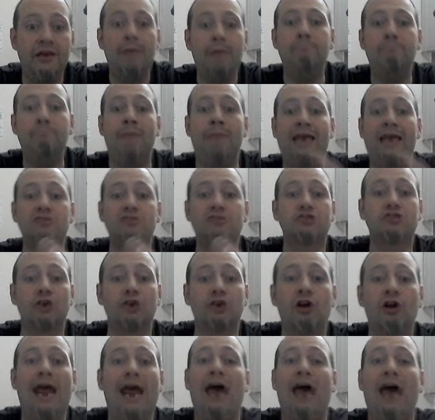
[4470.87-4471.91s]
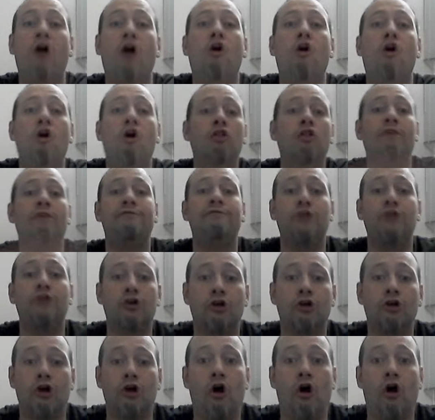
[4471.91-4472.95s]
make sure all of
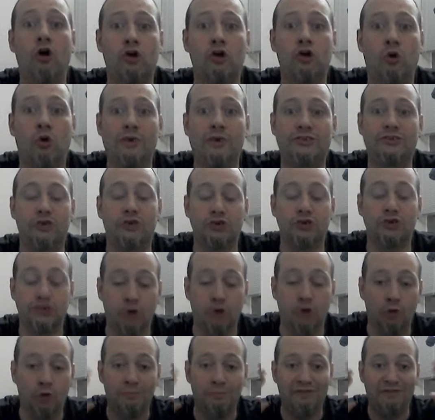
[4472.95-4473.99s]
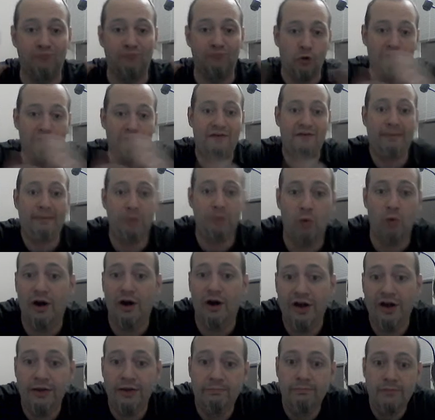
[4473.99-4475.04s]
your altcoins are sold before February.